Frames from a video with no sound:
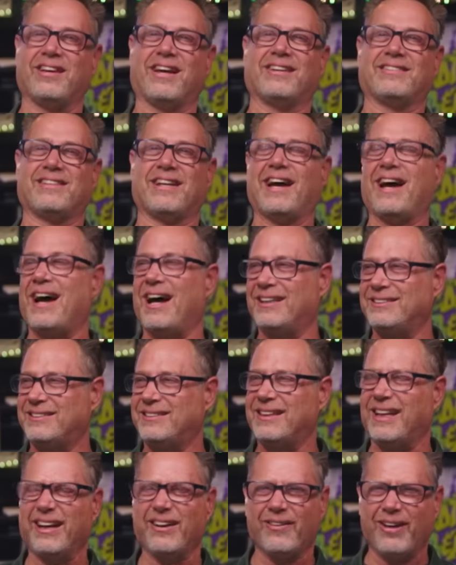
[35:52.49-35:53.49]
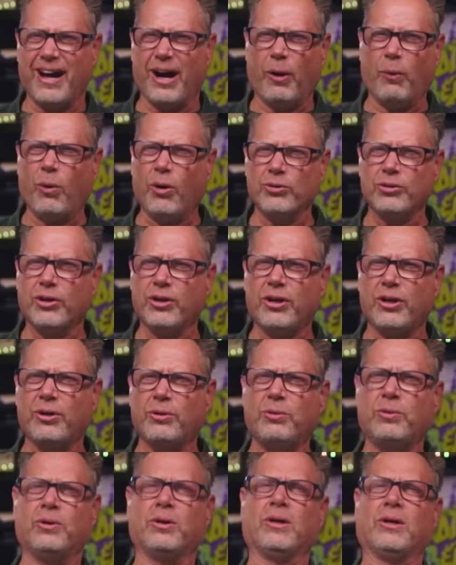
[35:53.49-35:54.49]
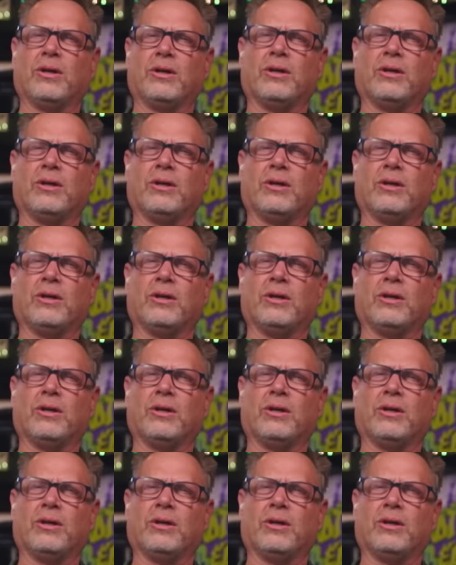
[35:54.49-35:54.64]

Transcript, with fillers: just has to ask. They go, "How old are you?"